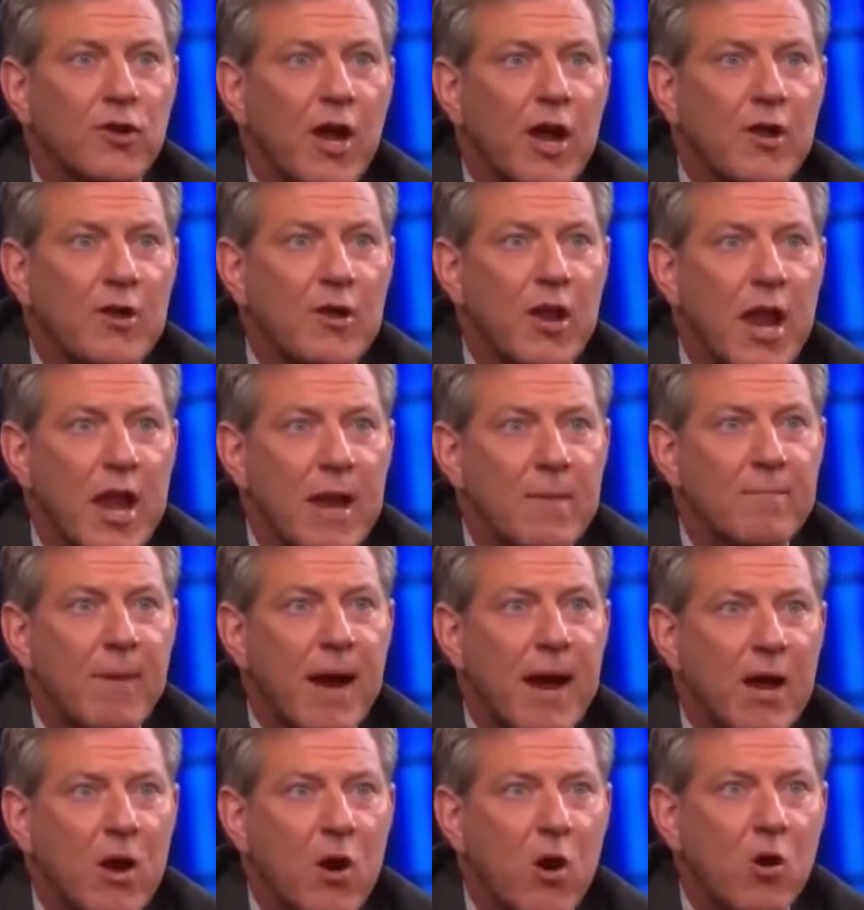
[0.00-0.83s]
I named
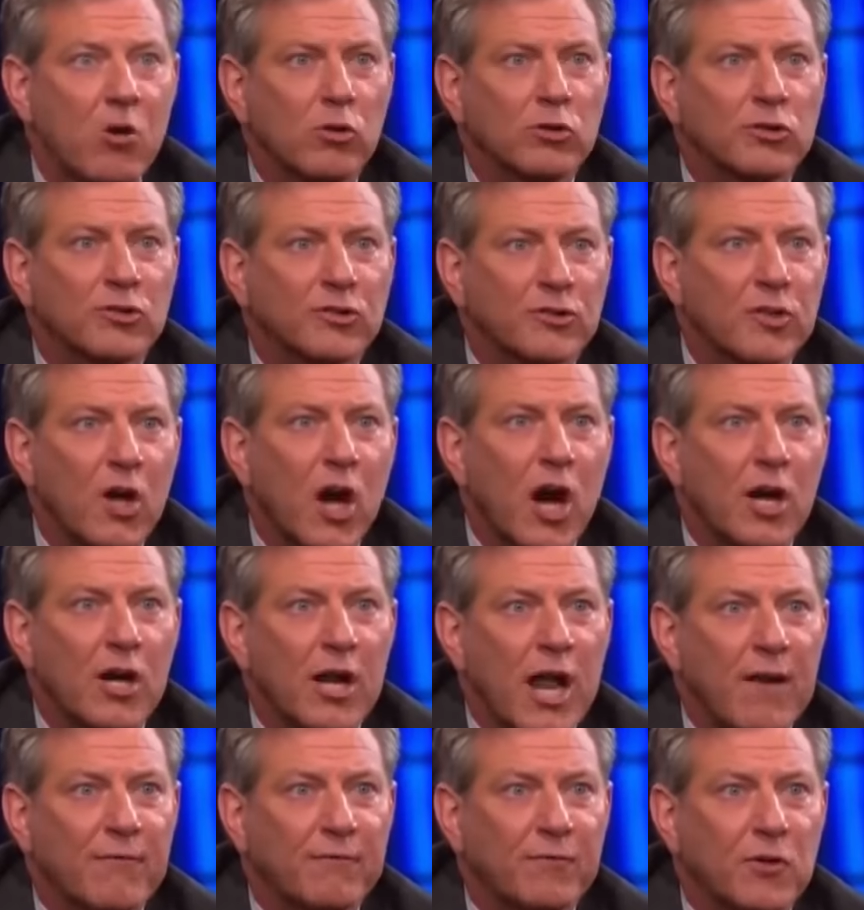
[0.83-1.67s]
my own
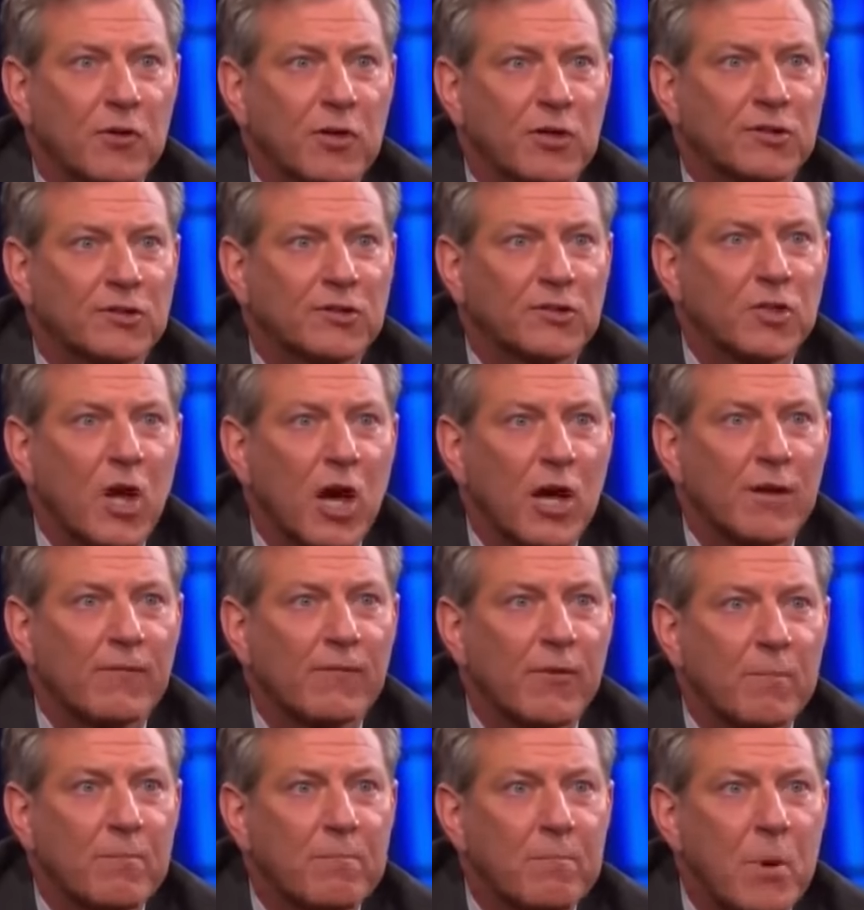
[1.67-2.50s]
son after the son
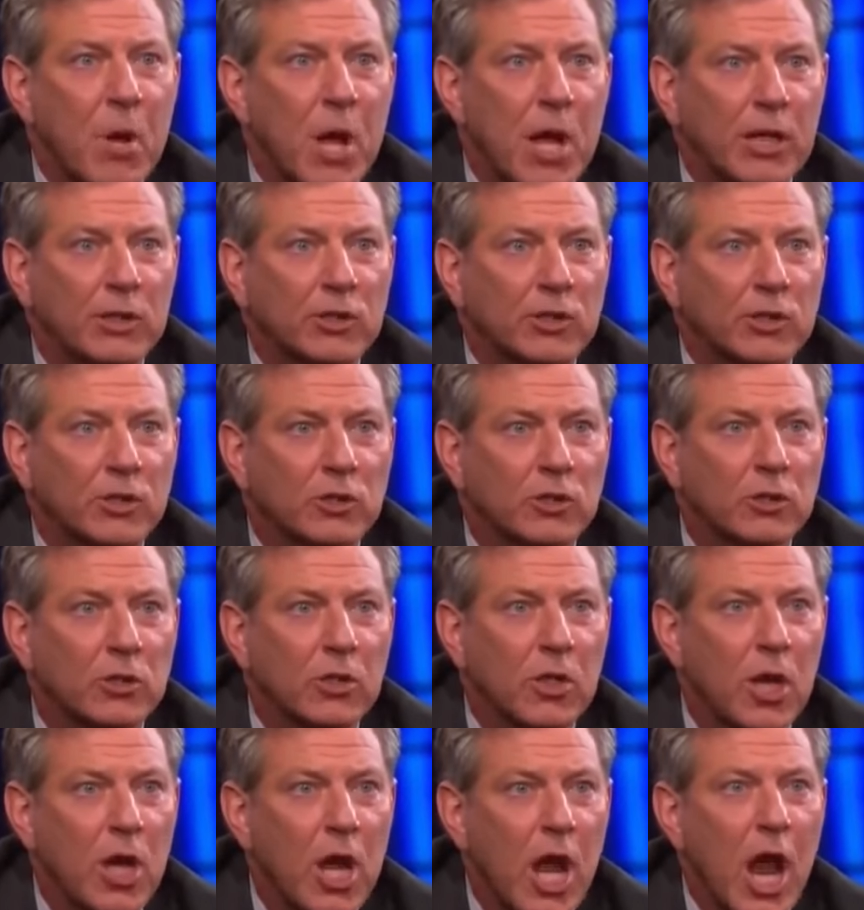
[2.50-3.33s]
of a bitch.
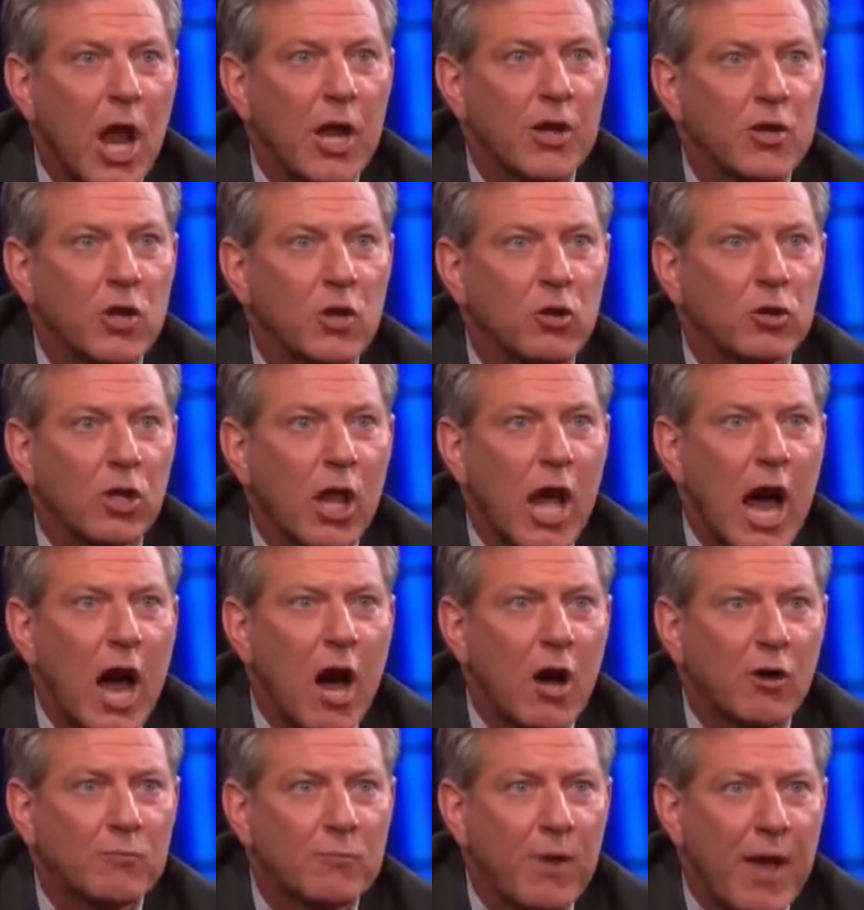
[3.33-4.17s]
And you
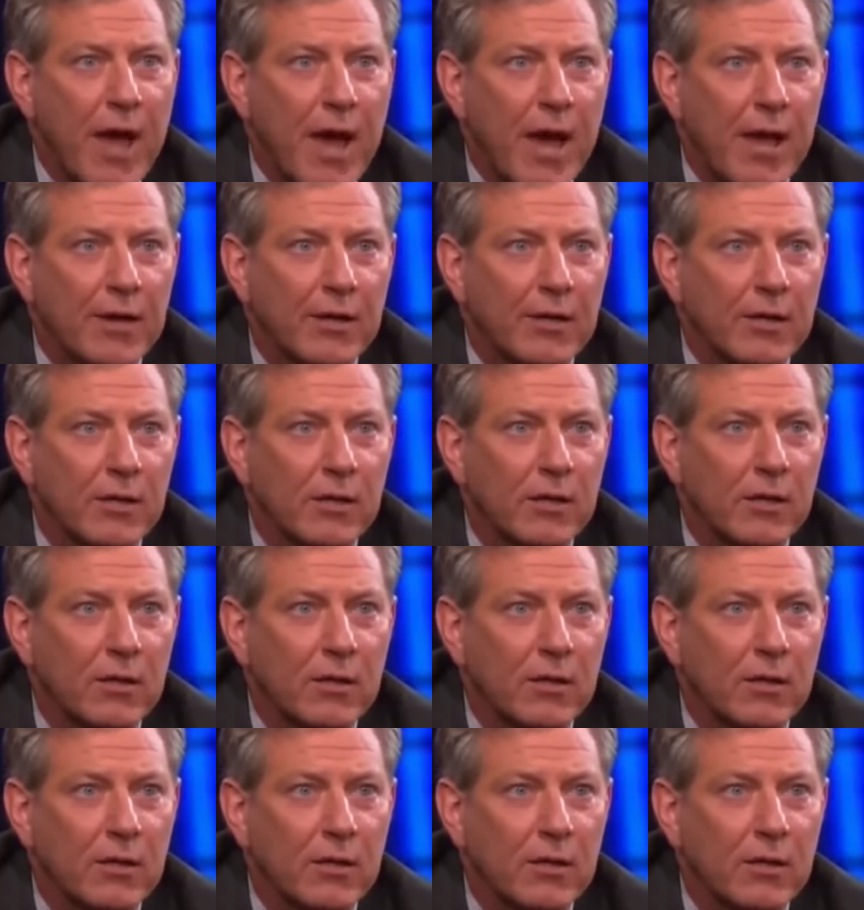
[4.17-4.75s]
allowed that.